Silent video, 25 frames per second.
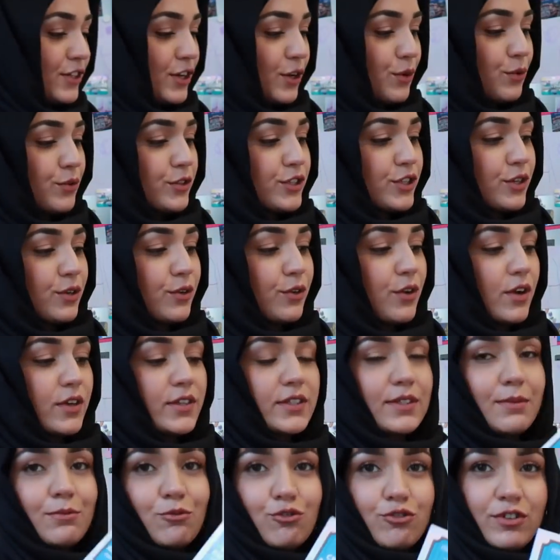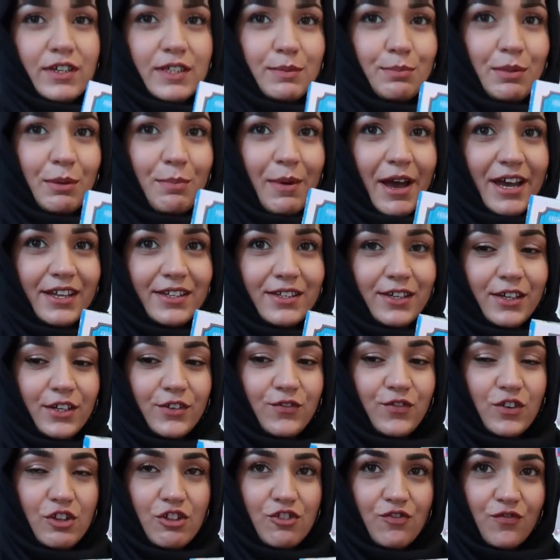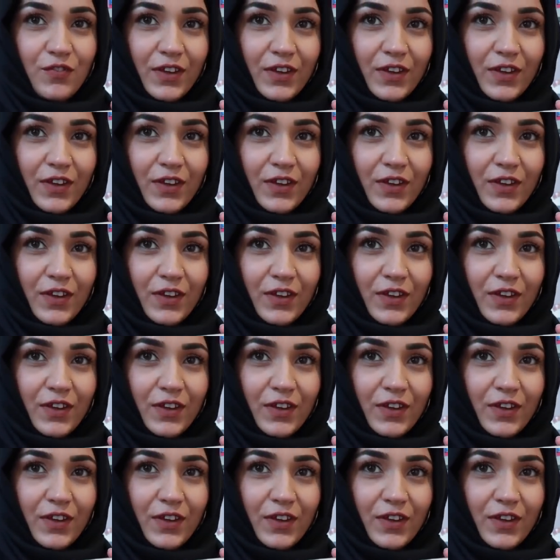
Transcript: I also got some crispy battered fish